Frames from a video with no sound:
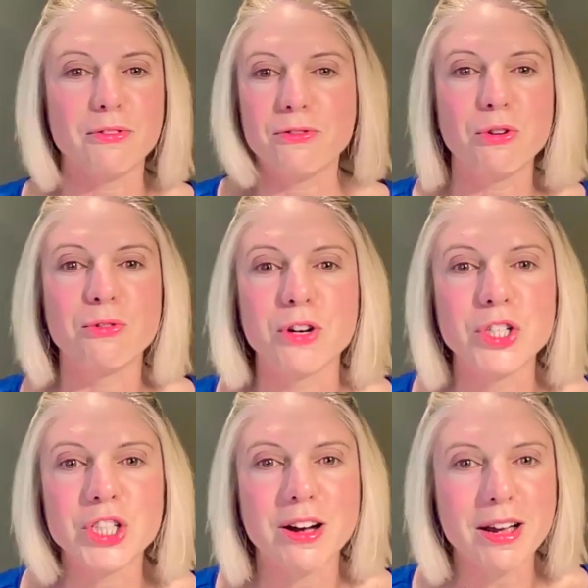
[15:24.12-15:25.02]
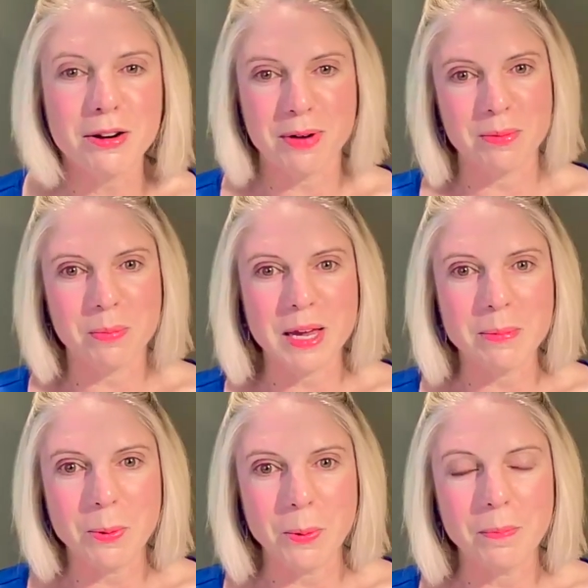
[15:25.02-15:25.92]
feel very shy around
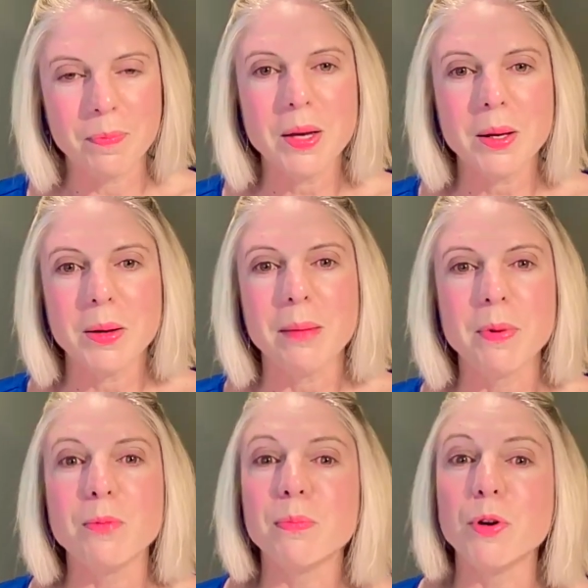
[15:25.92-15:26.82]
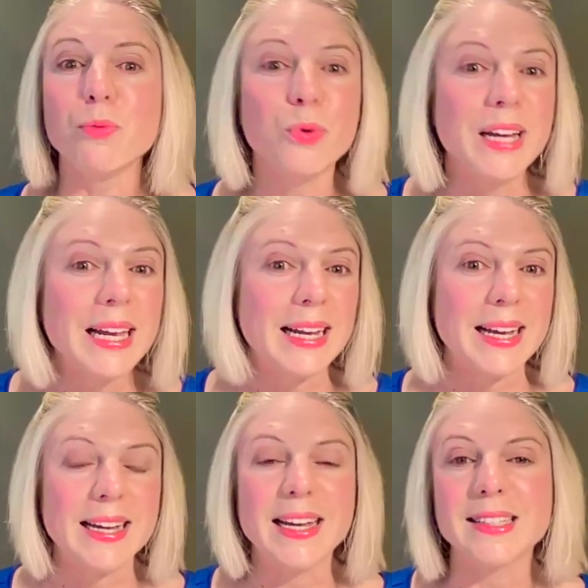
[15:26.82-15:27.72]
people, but
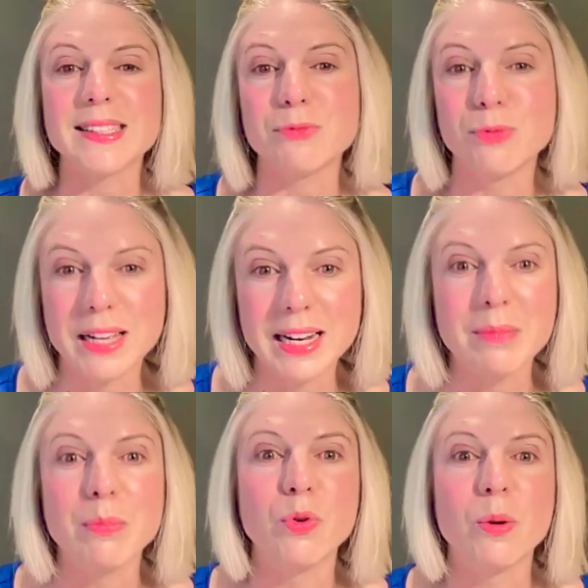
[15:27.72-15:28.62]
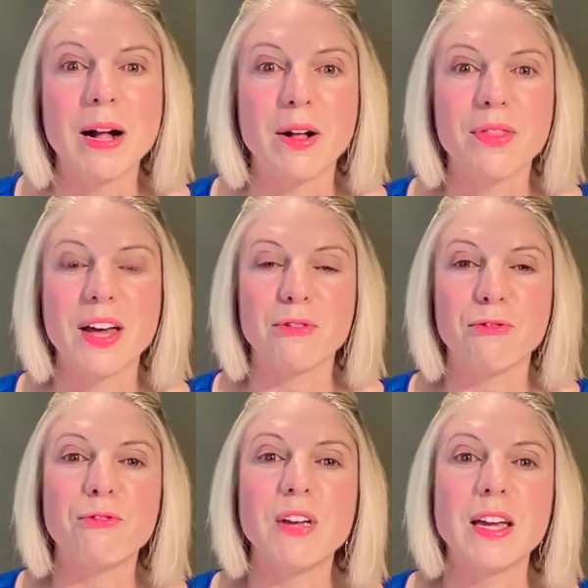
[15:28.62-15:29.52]
really it's really more about that
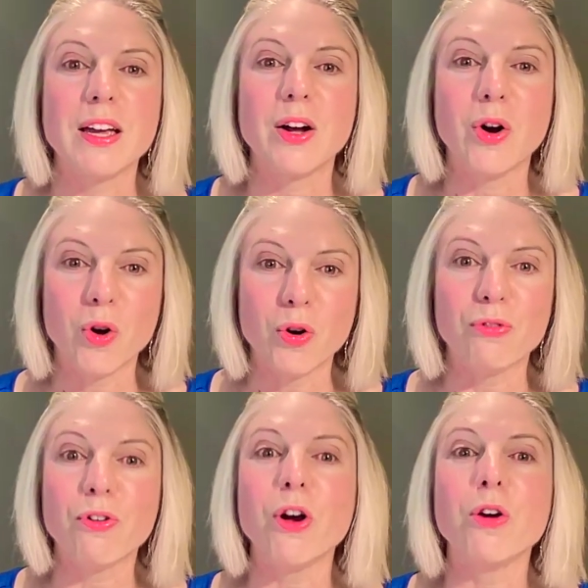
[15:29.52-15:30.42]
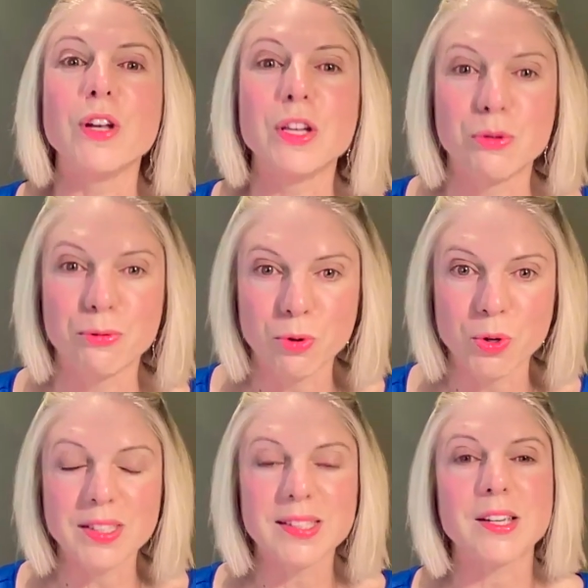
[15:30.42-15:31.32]
fear of owning your
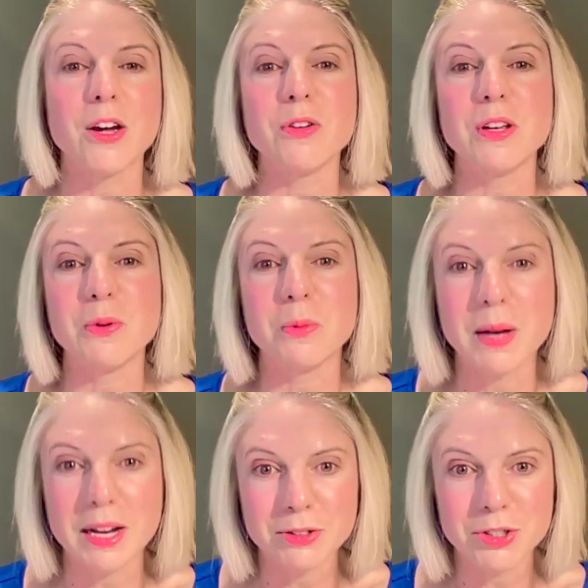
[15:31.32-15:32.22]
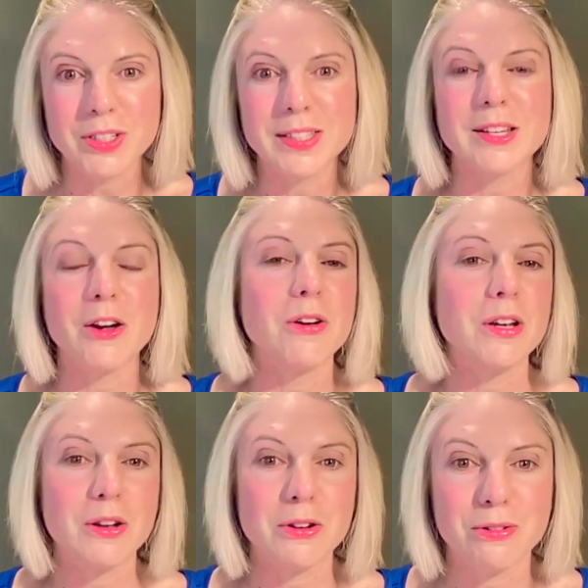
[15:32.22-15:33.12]
voice, owning your boundaries,
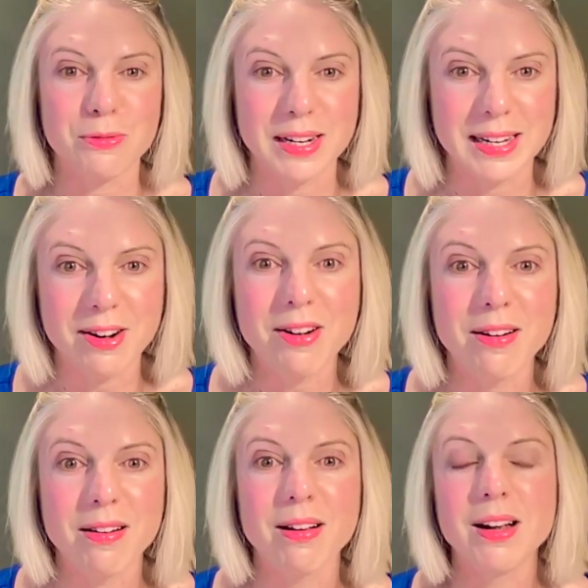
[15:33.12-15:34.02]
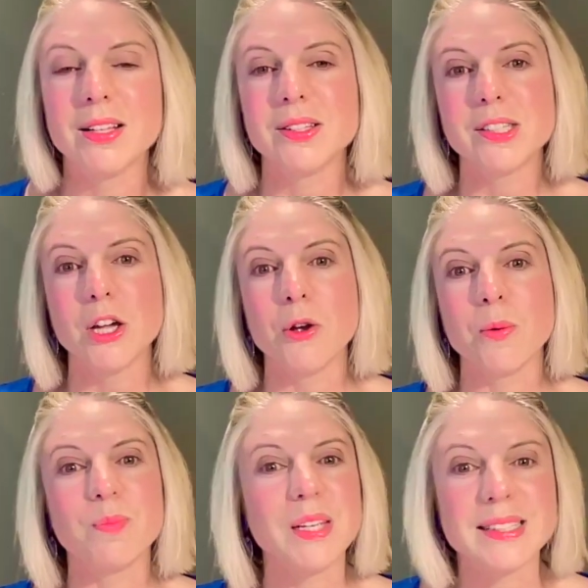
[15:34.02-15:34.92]
owning who you really are.
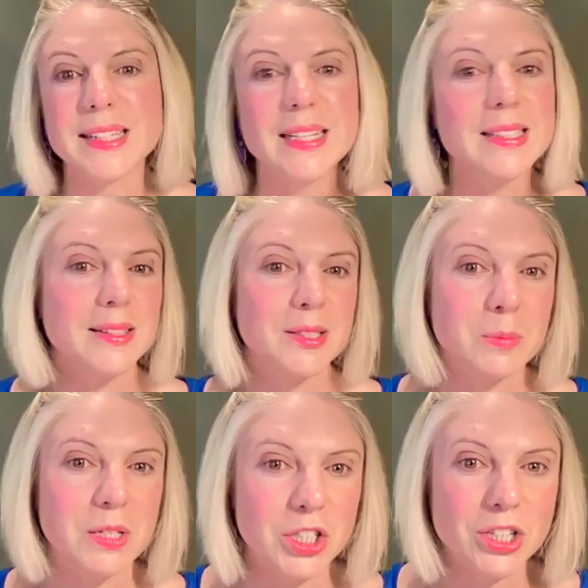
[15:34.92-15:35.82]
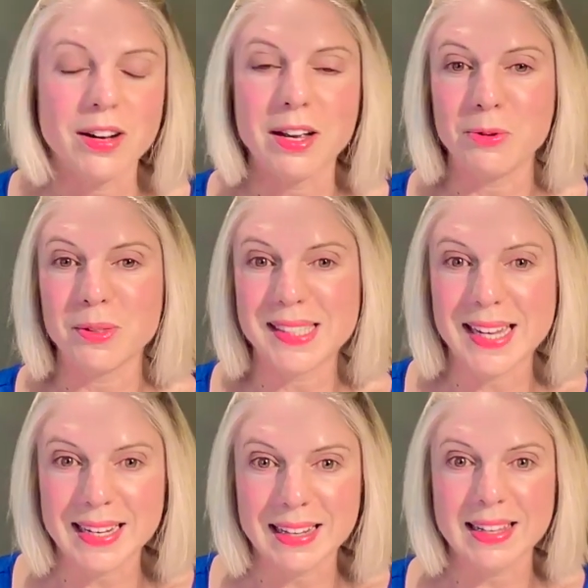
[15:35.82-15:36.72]
So it's easier to be shy and not
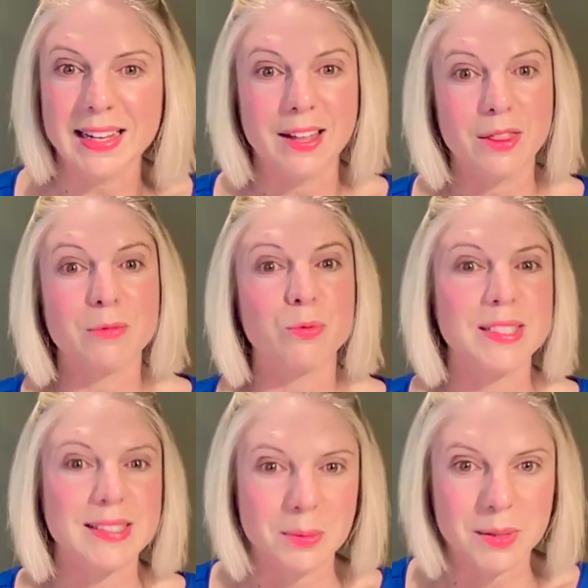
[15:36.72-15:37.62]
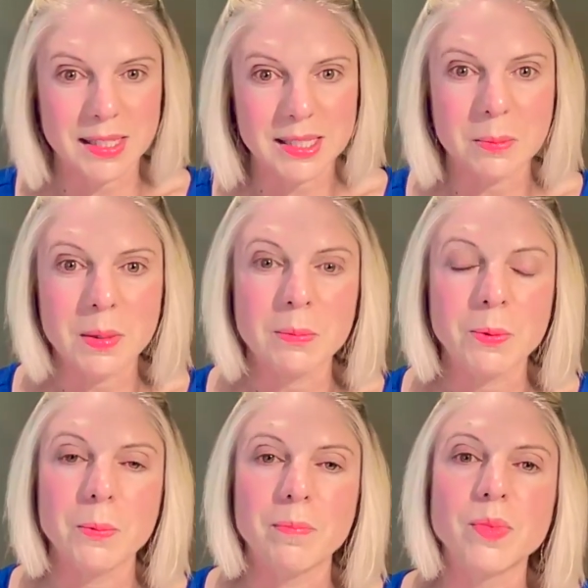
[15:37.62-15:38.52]
say anything than risk upsetting
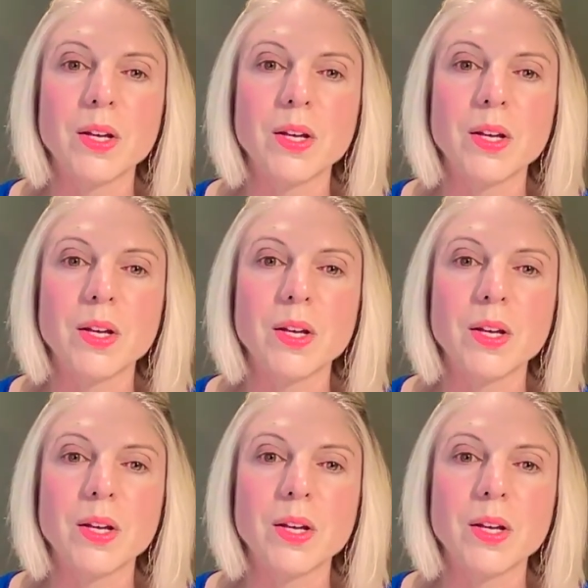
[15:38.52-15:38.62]
people.